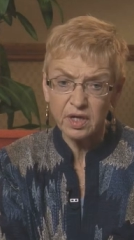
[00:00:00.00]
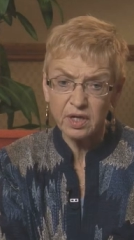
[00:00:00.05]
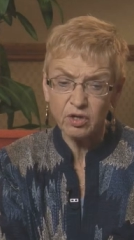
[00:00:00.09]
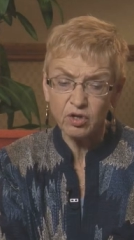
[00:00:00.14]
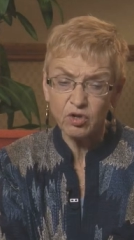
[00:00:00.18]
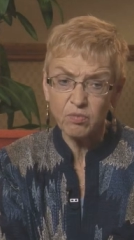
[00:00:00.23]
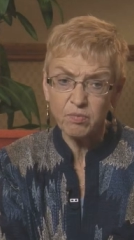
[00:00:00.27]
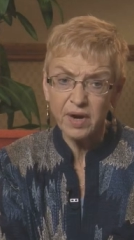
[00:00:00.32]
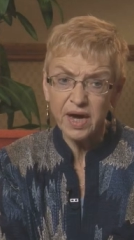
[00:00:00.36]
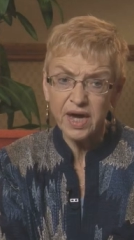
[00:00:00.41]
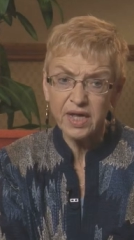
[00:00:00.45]

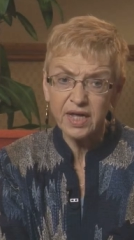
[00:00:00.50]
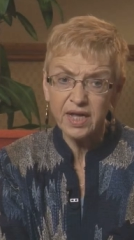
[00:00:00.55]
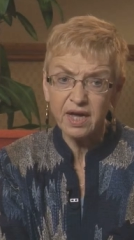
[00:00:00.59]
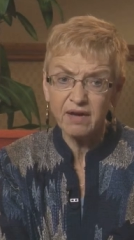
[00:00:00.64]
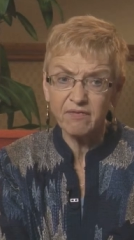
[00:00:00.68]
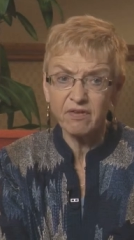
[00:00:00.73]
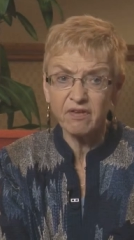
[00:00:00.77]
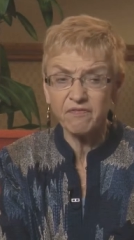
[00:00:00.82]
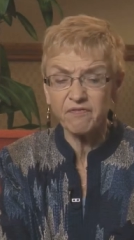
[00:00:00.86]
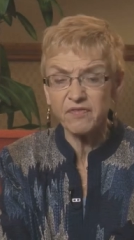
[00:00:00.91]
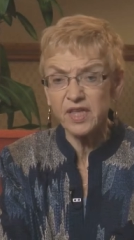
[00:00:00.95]
You might
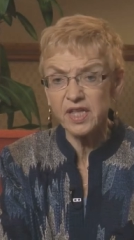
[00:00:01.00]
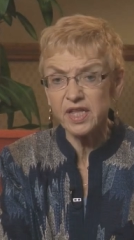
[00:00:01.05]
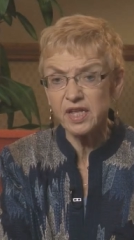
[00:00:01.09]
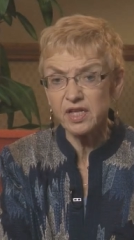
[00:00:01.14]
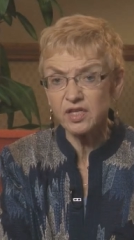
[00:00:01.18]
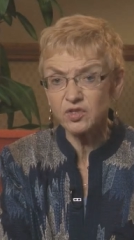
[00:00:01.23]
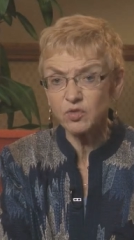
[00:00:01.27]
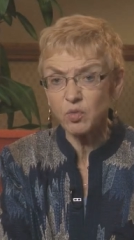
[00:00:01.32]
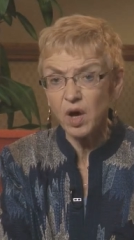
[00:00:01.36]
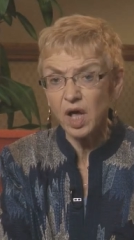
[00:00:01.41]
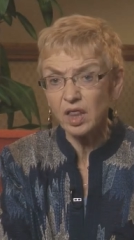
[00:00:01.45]
have a feeding,
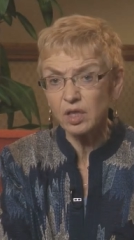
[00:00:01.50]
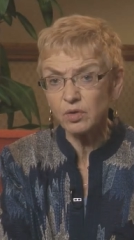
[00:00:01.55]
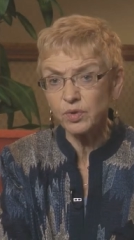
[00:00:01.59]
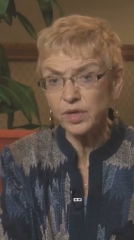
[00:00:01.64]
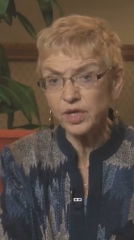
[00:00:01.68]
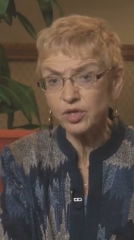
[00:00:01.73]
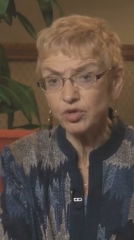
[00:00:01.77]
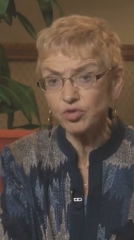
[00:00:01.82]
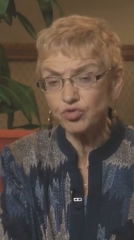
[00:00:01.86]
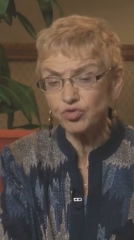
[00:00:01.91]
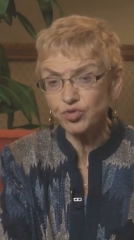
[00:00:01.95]

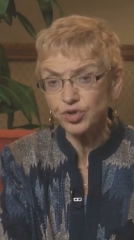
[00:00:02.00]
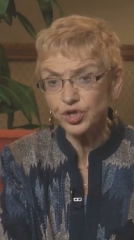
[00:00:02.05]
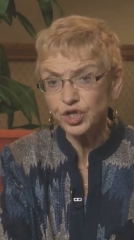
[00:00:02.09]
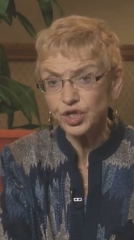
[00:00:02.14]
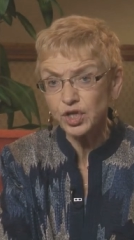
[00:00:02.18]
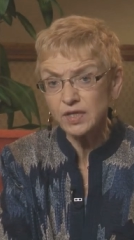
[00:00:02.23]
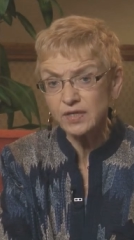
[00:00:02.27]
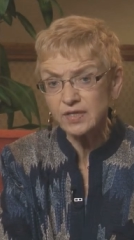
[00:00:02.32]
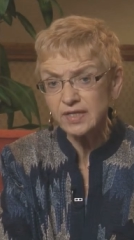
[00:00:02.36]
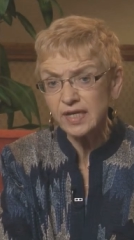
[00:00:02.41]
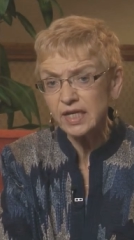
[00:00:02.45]
swallowing,
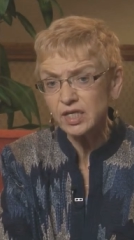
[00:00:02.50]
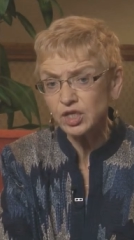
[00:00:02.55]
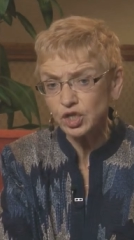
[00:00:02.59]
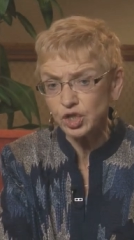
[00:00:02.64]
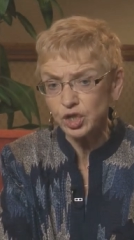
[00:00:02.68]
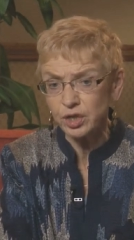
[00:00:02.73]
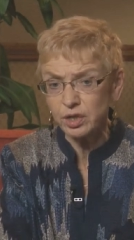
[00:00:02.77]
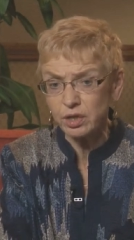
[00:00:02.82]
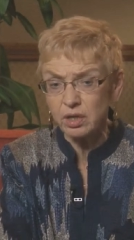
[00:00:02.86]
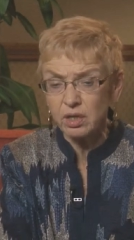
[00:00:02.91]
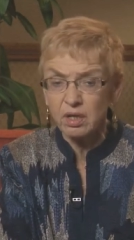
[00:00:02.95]
nutrition
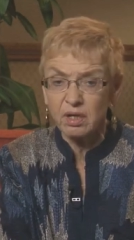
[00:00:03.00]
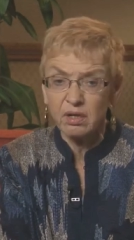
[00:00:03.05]
center.